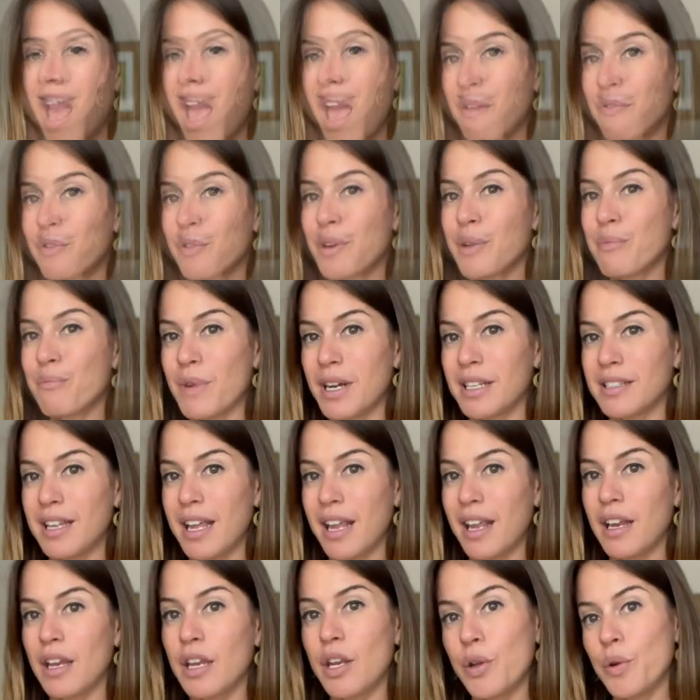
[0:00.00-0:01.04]
Every
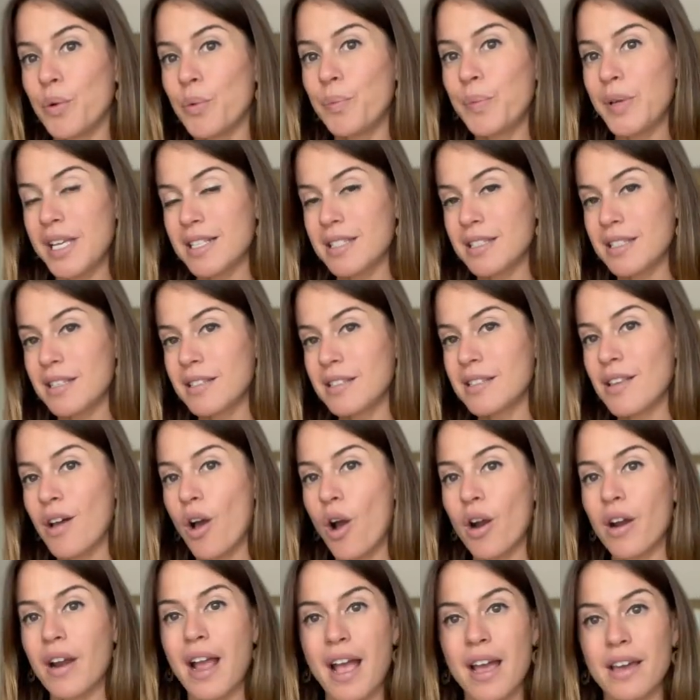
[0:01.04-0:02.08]
Monday, new pieces
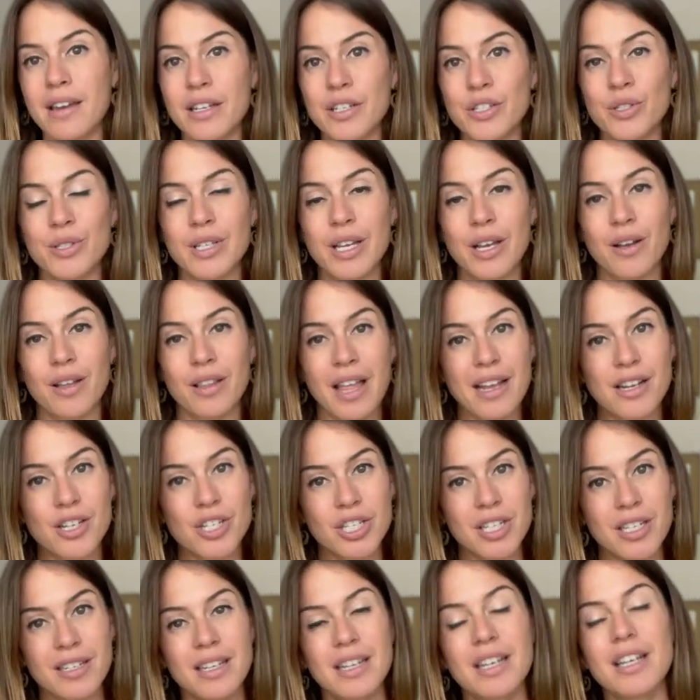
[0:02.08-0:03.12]
are added to the
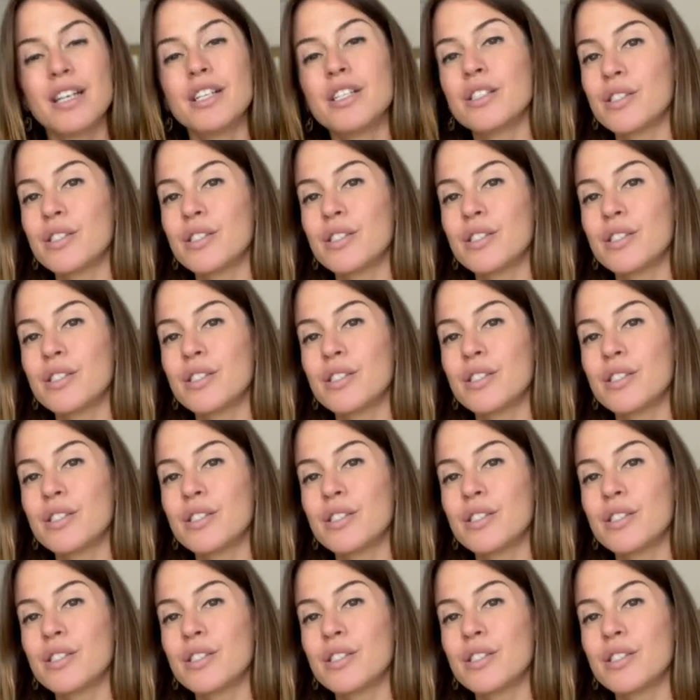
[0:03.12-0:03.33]
collection,